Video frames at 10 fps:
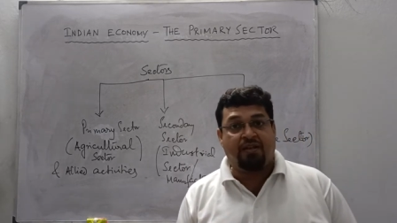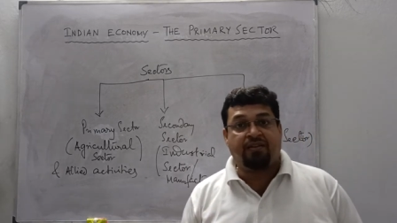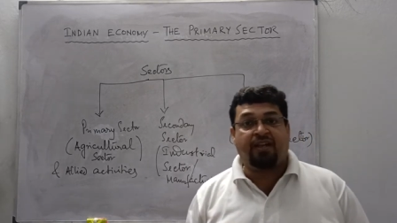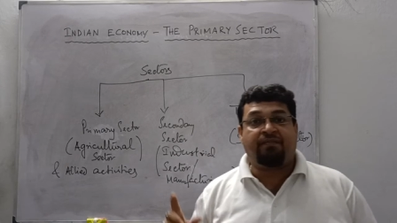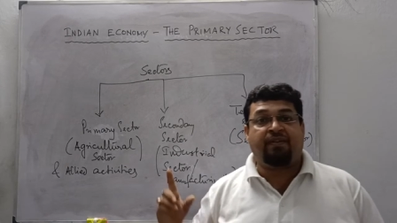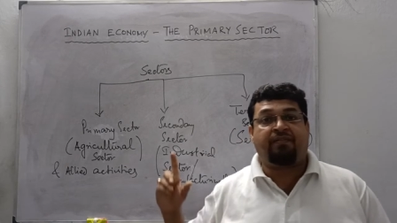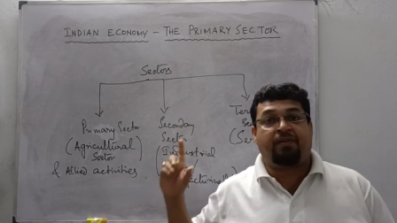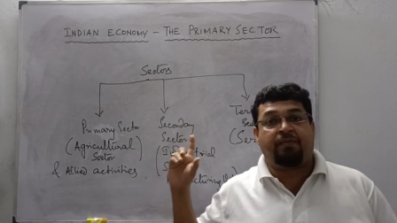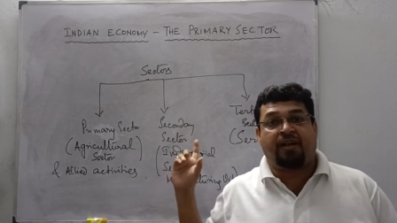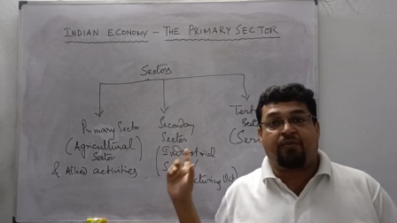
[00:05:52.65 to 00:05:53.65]
Then we
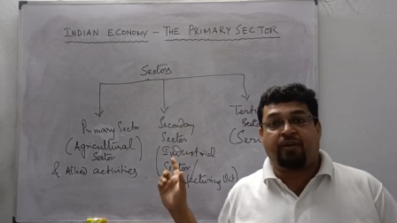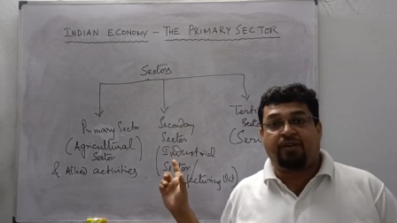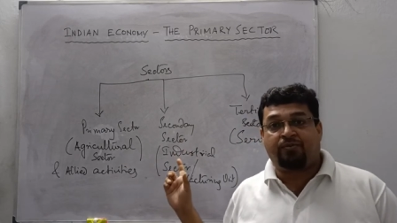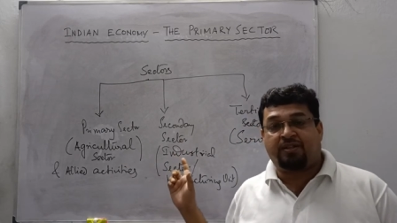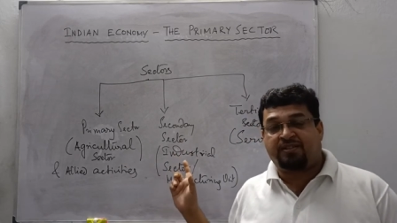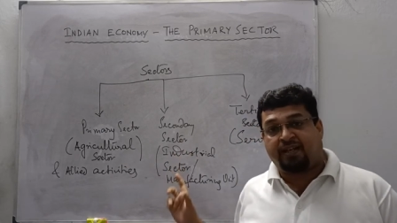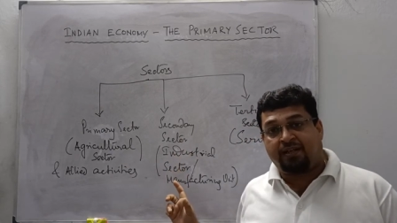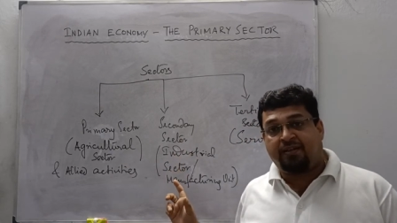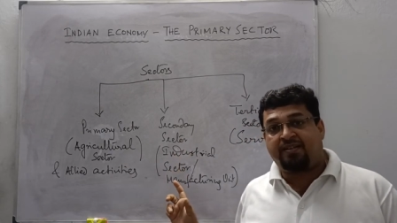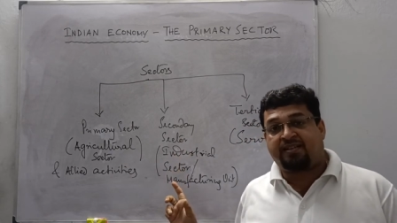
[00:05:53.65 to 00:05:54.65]
will be going to the
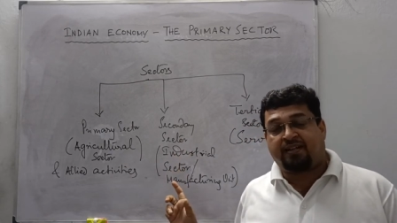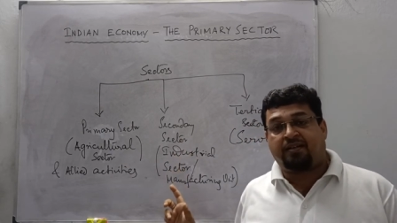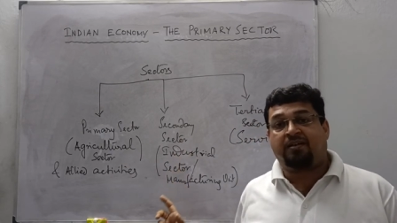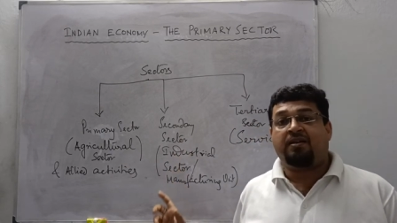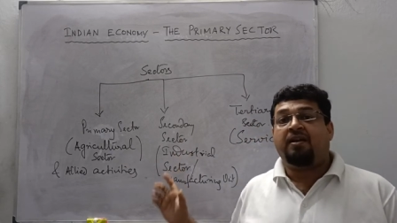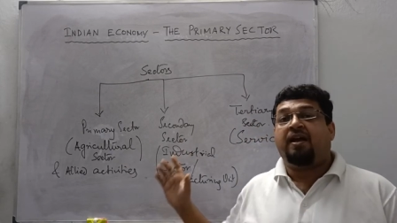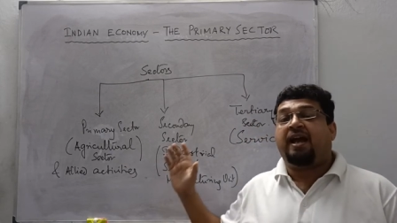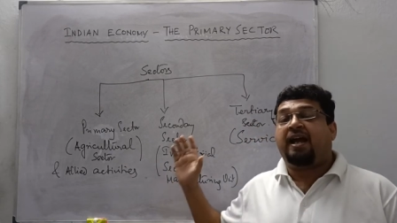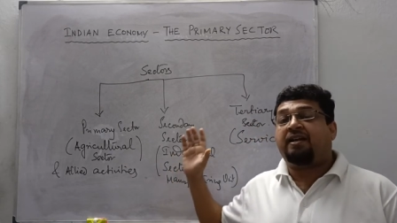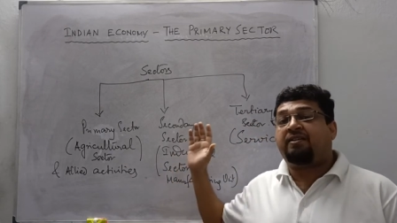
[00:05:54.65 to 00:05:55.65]
secondary sector
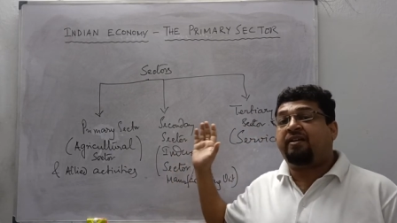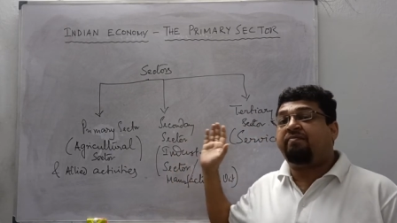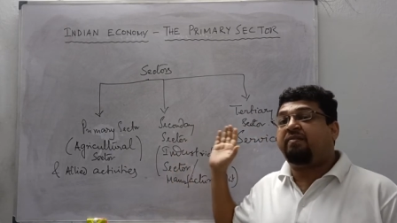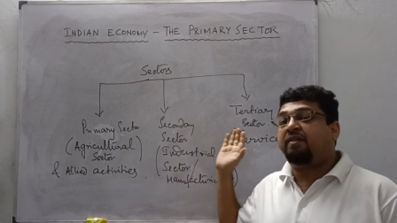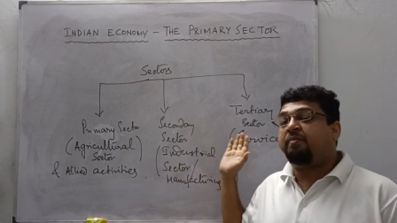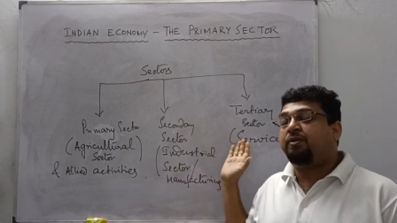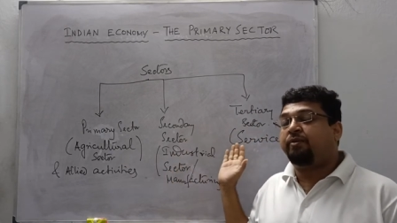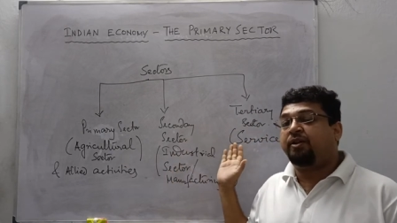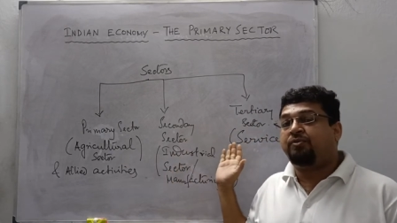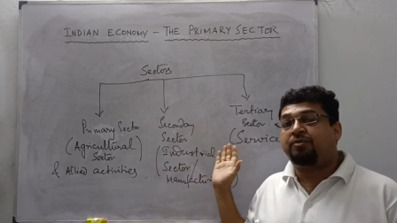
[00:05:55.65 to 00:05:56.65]
and then we will be
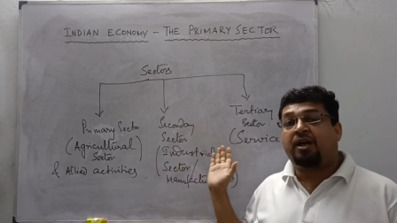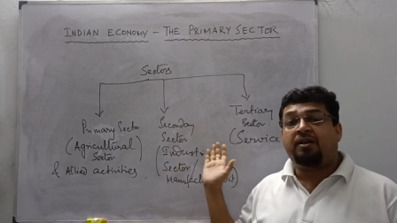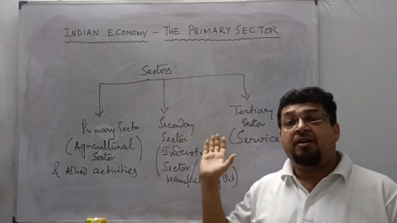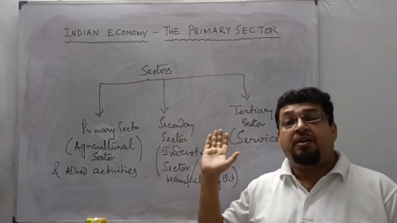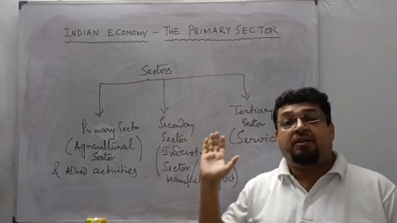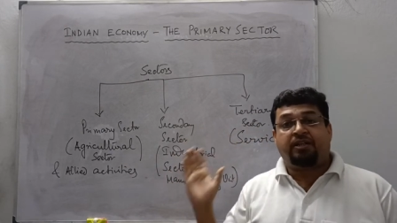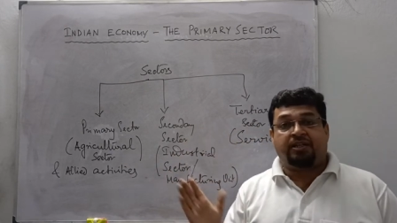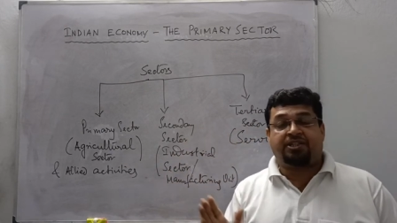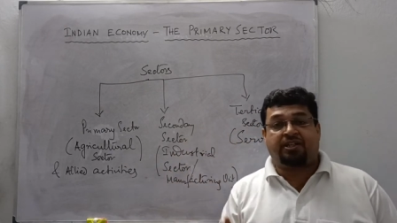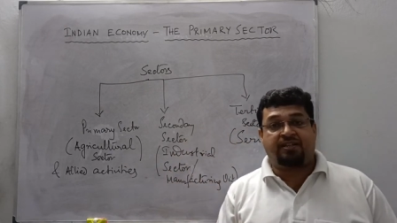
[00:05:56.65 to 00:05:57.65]
going to the
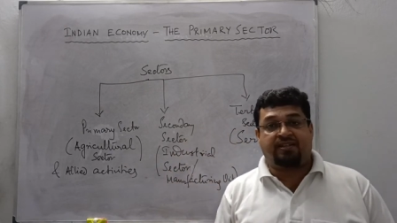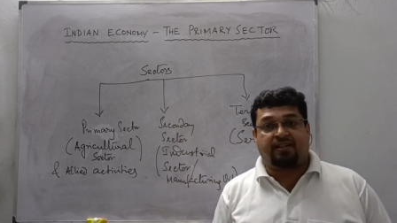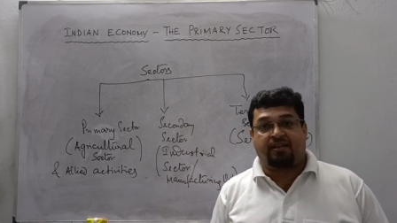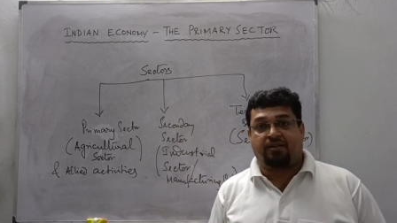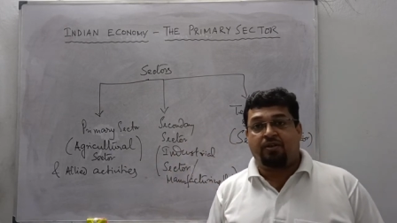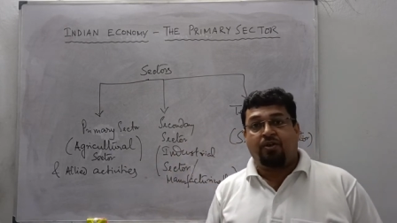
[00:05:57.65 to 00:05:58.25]
tertiary sector